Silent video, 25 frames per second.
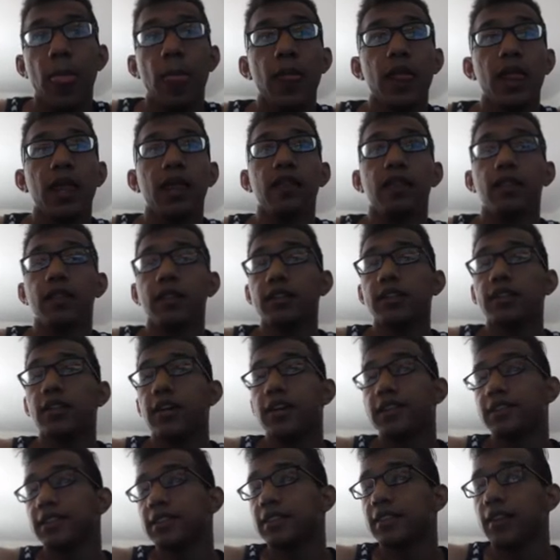This
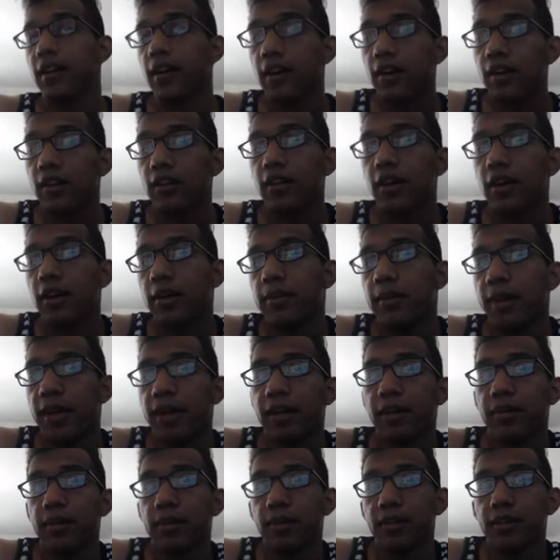causes all automatic
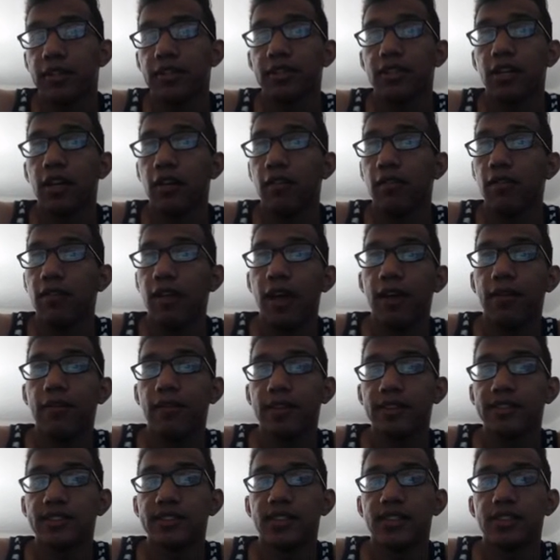abilities of that
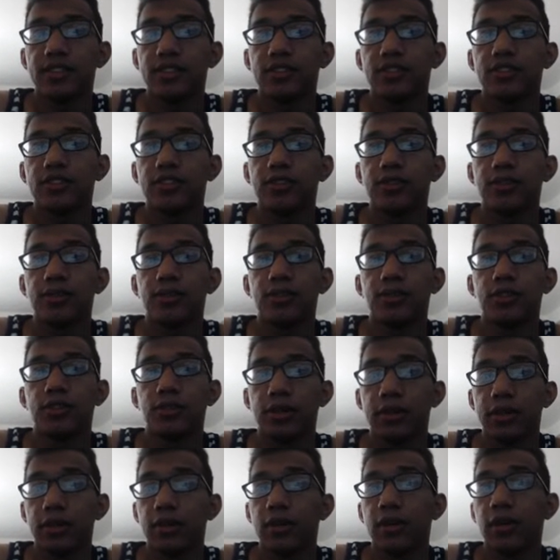resonator to
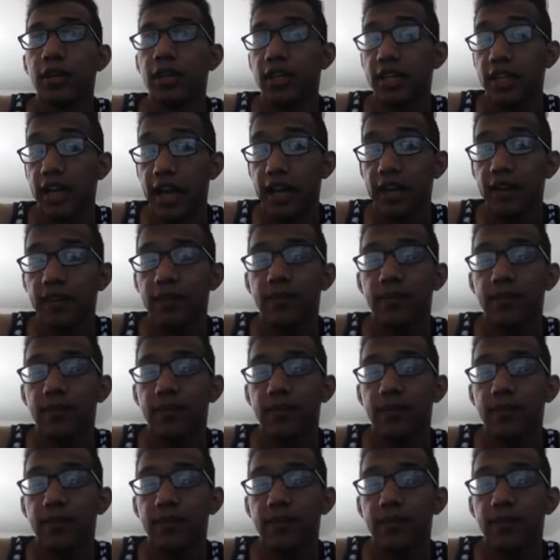trigger again.